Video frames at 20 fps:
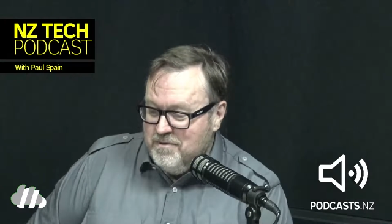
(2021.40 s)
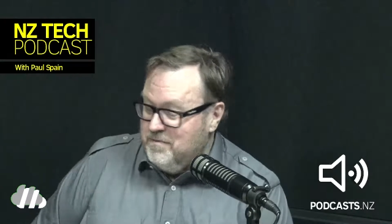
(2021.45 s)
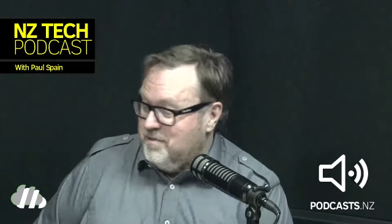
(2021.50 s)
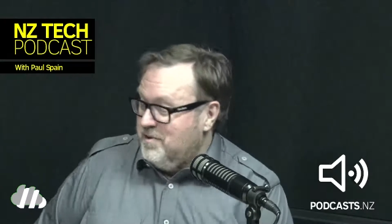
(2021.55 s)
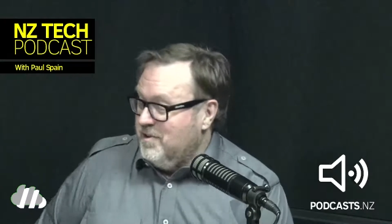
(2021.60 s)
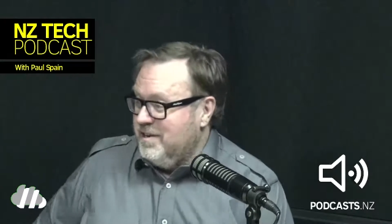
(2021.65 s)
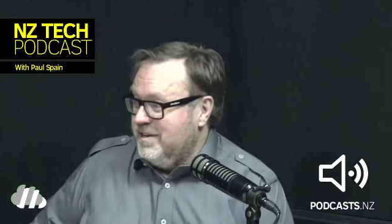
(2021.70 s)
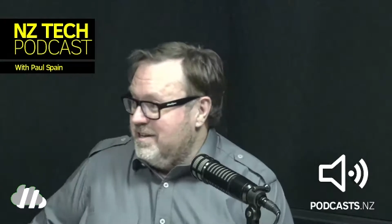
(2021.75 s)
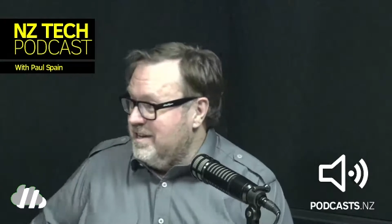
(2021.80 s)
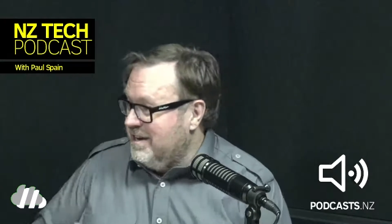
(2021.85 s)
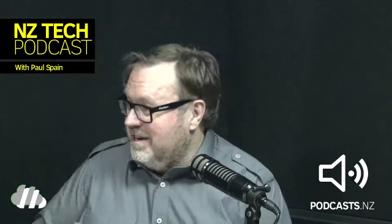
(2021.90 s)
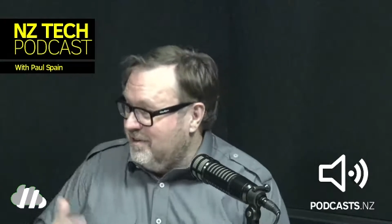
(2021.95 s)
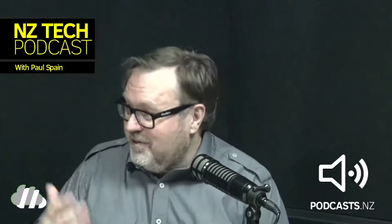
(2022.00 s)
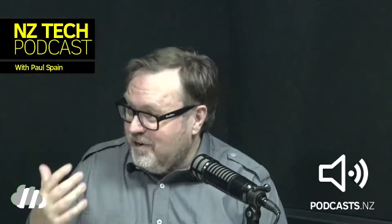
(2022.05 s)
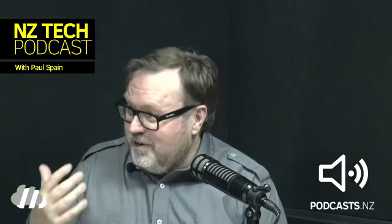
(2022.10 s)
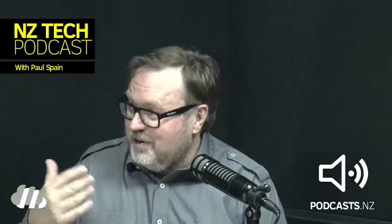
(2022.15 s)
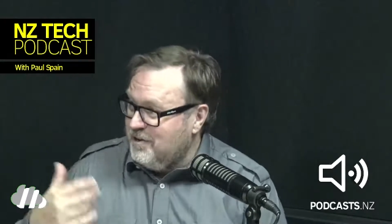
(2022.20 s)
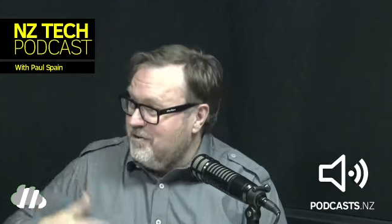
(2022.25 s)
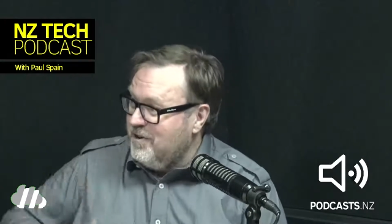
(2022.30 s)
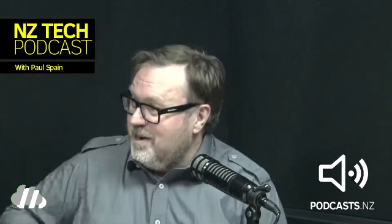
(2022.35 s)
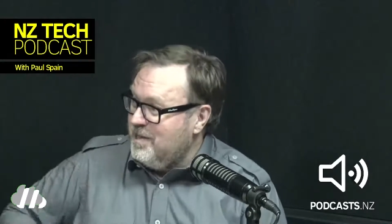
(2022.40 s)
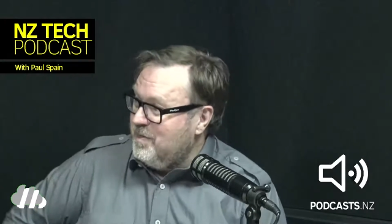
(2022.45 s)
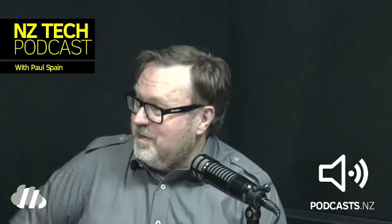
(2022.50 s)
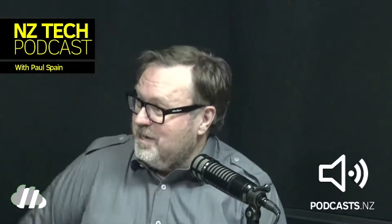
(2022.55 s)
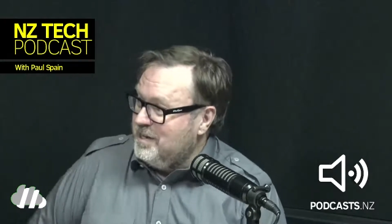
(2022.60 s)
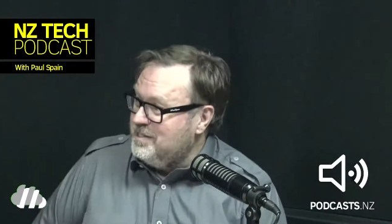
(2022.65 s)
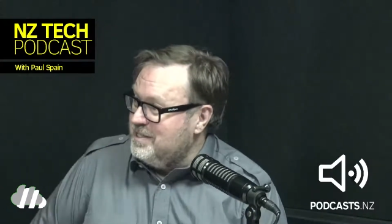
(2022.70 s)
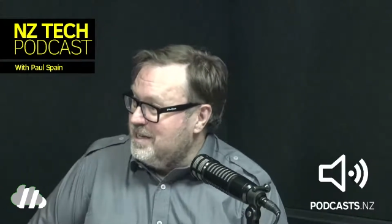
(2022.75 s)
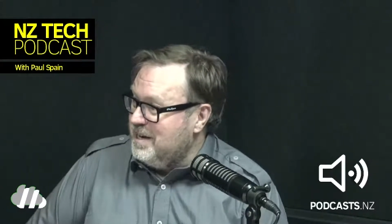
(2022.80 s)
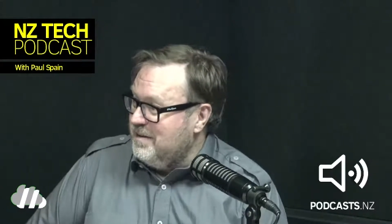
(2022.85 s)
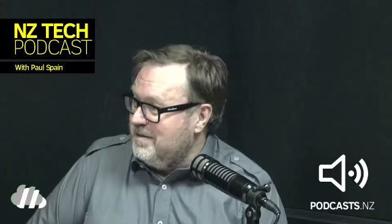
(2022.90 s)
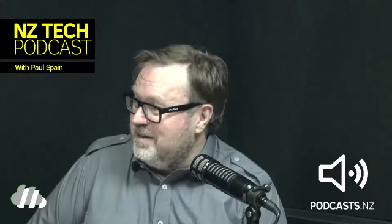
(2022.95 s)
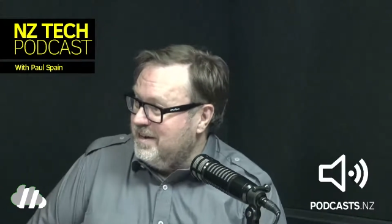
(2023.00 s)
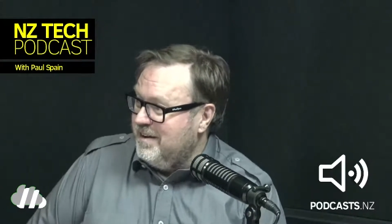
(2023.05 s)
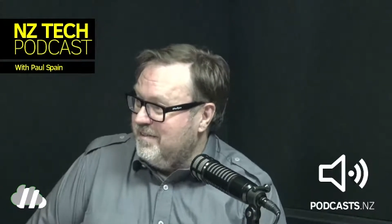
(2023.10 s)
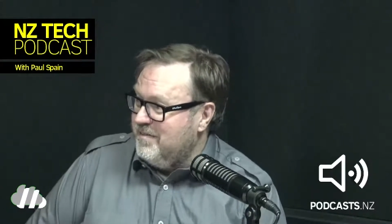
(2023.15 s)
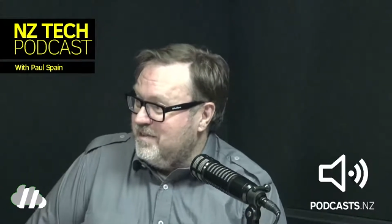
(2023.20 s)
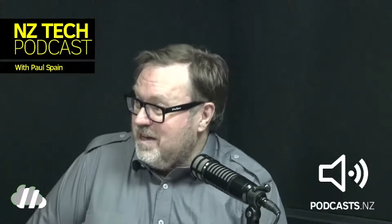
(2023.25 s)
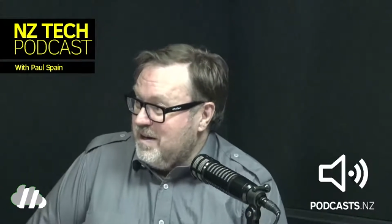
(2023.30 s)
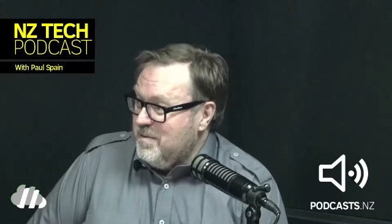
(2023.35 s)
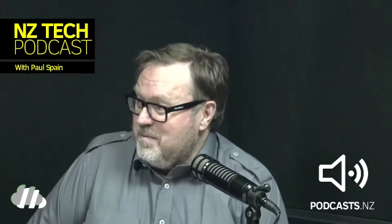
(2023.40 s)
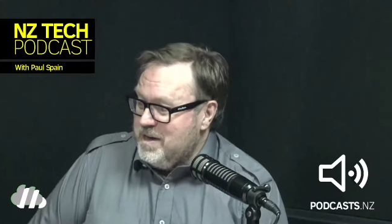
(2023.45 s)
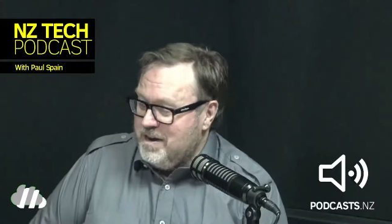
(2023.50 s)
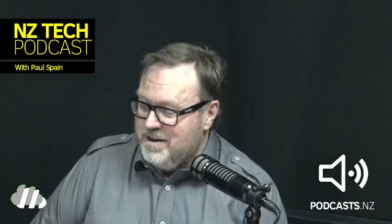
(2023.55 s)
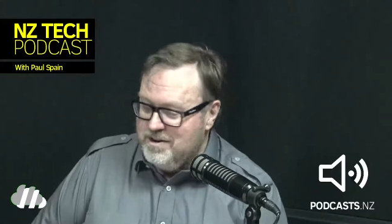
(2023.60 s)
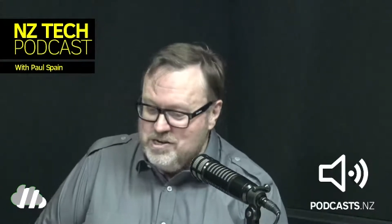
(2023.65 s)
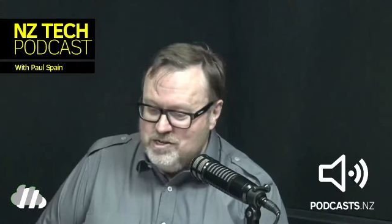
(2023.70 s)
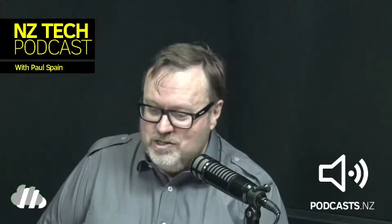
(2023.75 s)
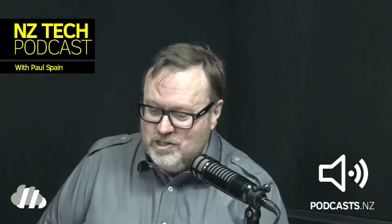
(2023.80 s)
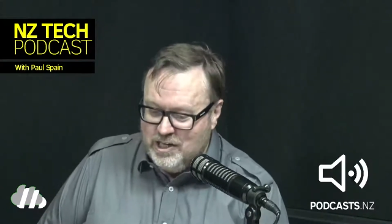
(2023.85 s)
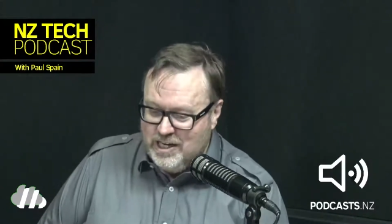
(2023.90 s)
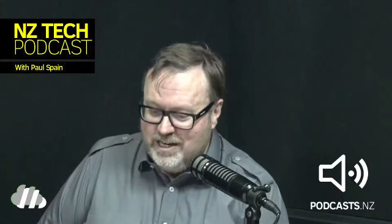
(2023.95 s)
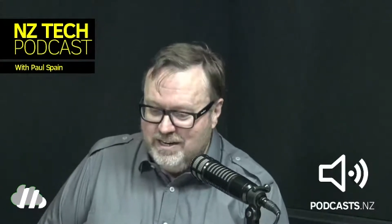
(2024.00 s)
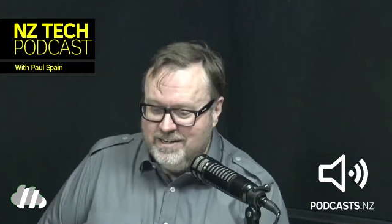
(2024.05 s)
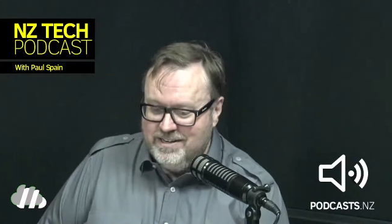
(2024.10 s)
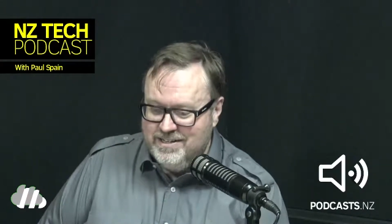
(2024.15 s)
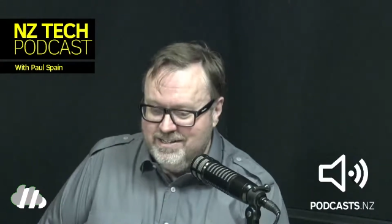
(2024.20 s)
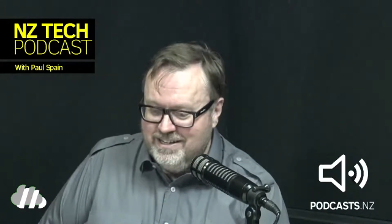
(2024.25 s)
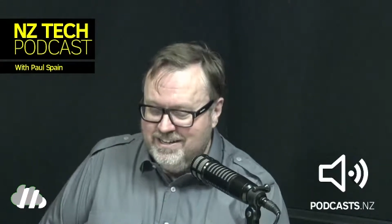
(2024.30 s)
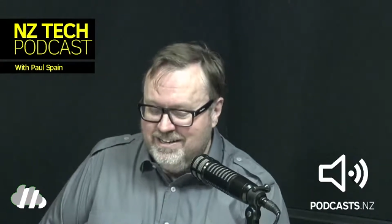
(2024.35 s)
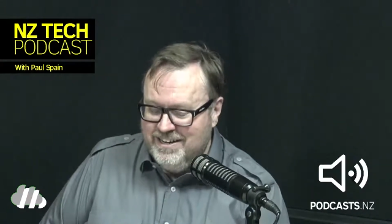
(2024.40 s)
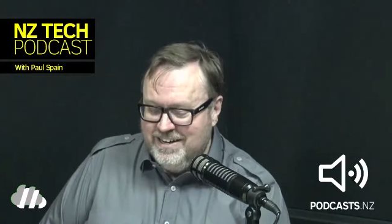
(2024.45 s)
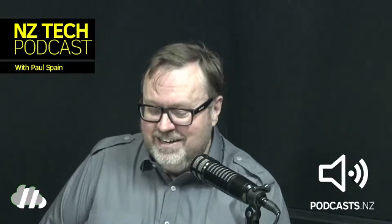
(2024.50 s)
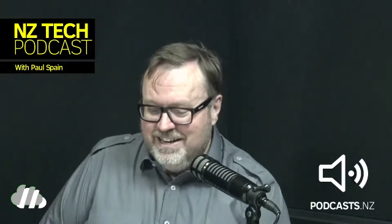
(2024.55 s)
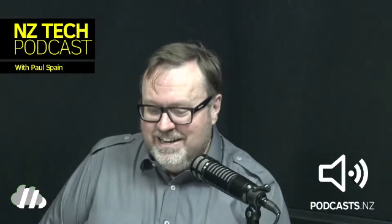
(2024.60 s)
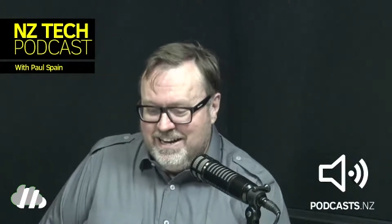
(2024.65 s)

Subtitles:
lot of great things come out of New Zealand, and